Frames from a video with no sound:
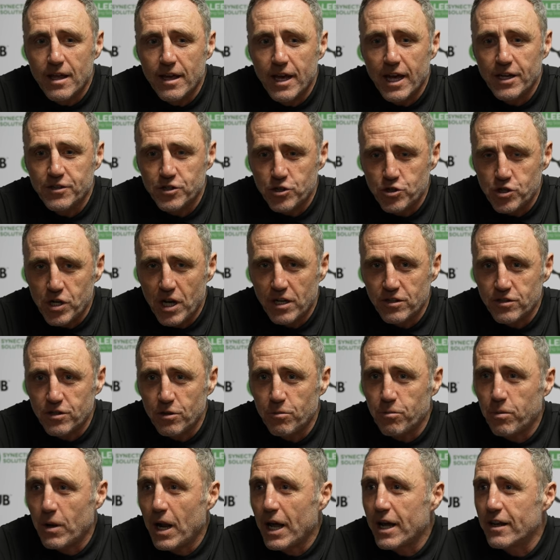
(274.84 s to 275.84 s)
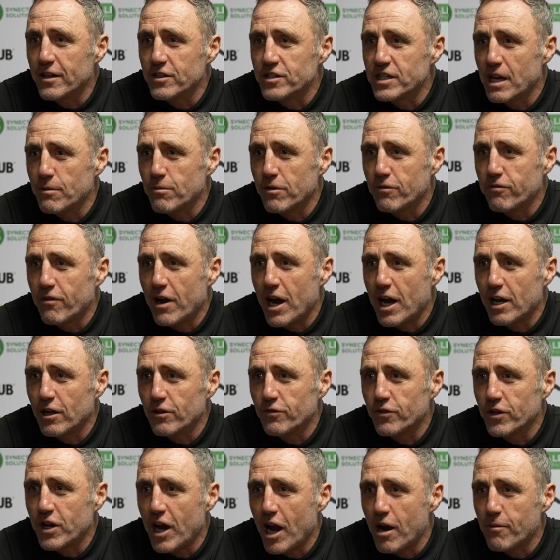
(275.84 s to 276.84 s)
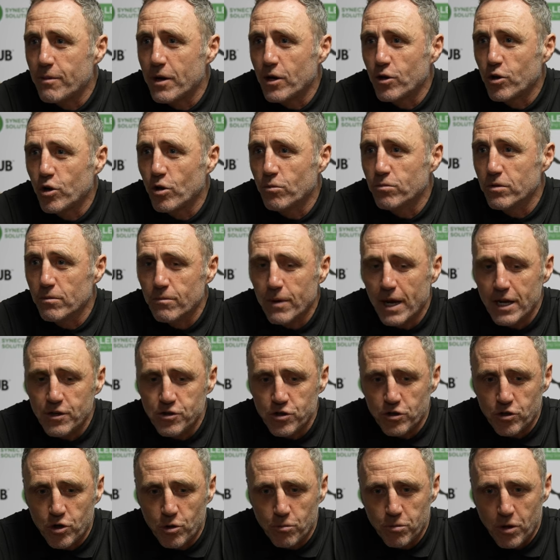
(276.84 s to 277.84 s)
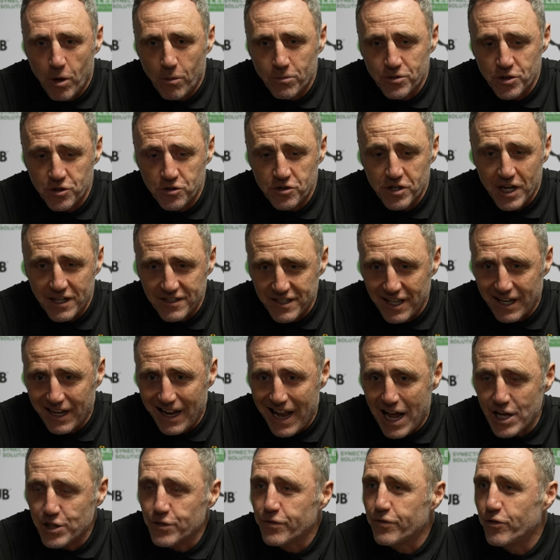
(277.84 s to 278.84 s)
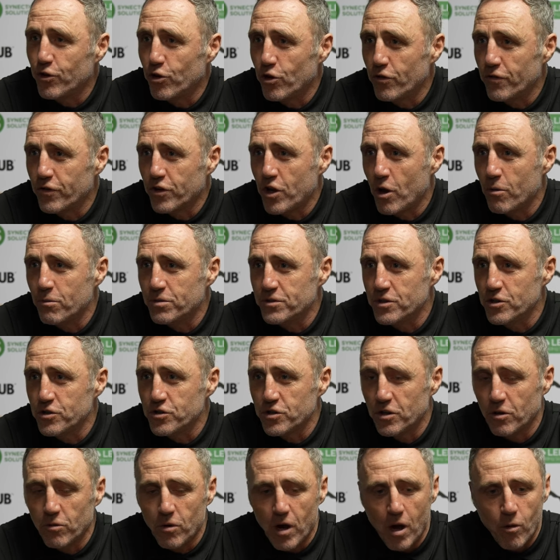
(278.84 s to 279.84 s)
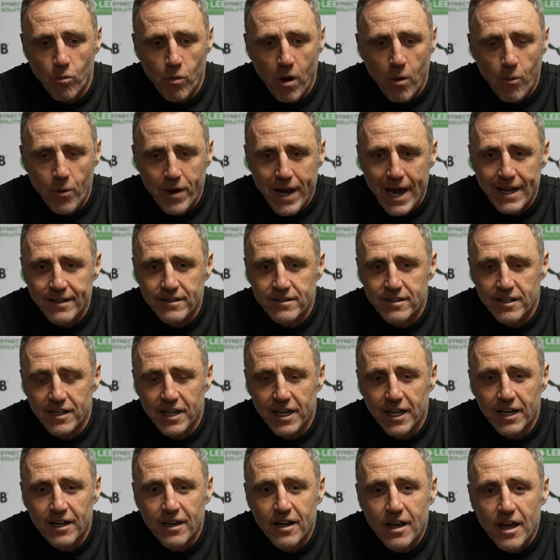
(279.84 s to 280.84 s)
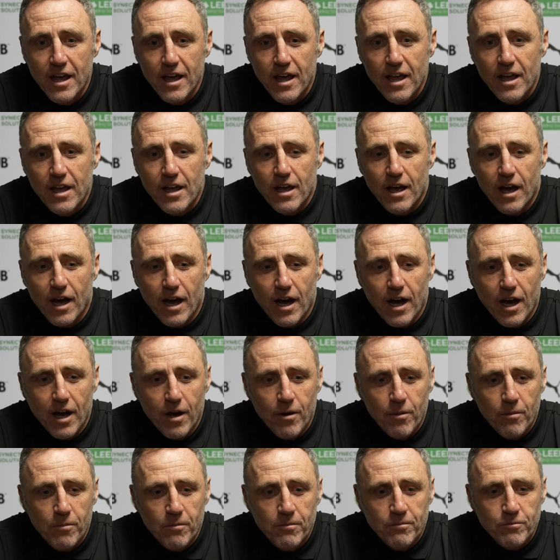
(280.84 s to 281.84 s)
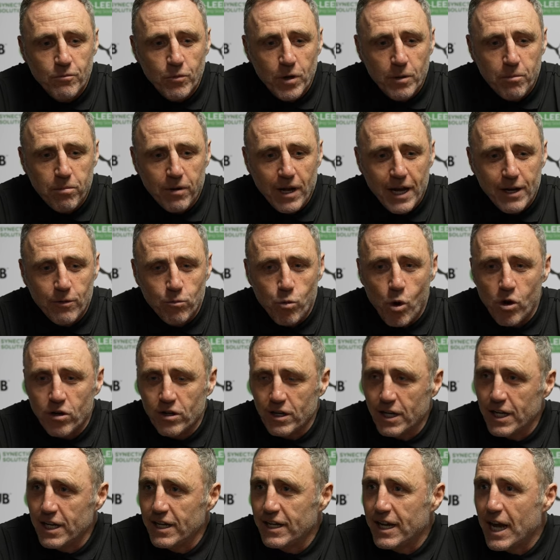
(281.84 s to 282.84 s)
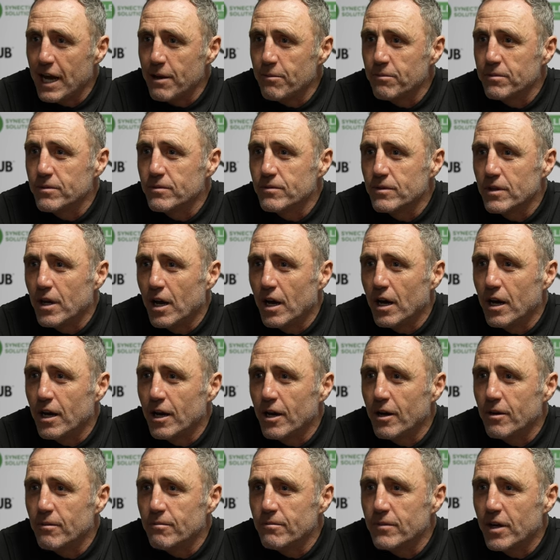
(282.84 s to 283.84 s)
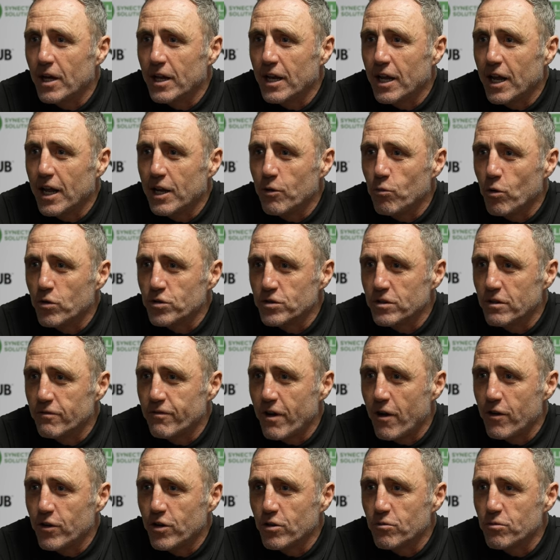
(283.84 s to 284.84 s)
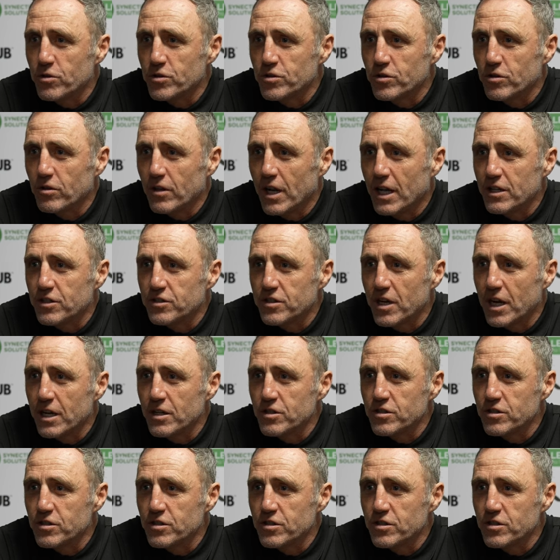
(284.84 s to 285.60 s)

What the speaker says: It's a chance to play in the semi-final of the Carabao Cup, the major cup competition, to get to the last four of the competition. And when we entered it, we played one league game, and it wasn't a very good result, let's say.